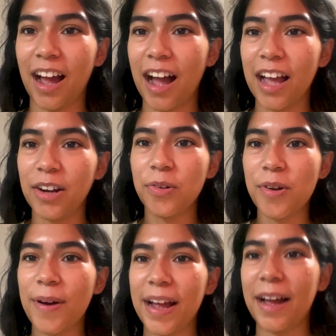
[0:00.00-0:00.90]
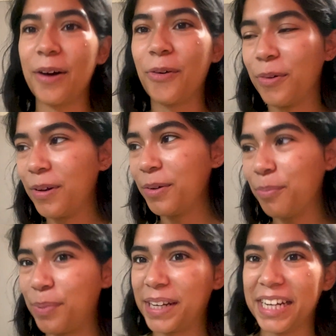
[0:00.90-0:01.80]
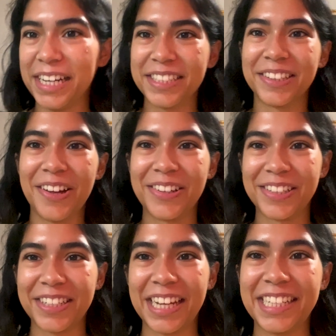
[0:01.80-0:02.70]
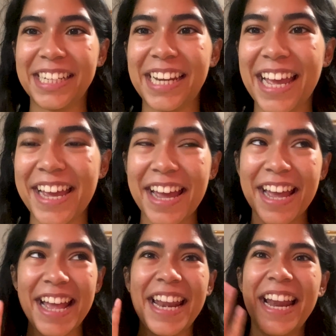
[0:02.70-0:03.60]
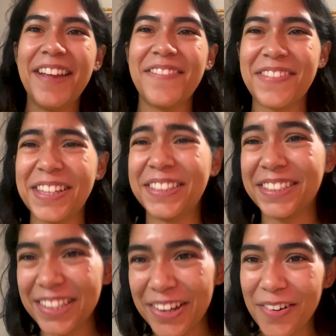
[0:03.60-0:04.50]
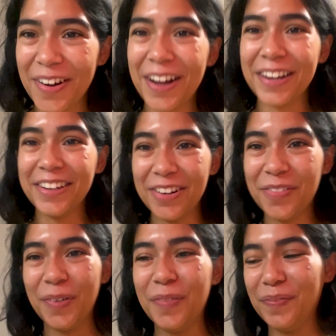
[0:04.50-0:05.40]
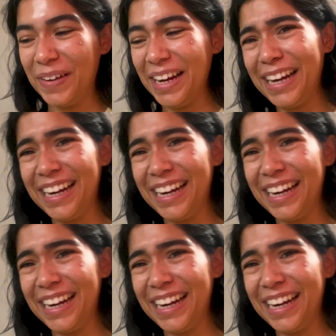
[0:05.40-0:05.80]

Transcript: I don't know how, but it is launch day today and I feel so underprepared.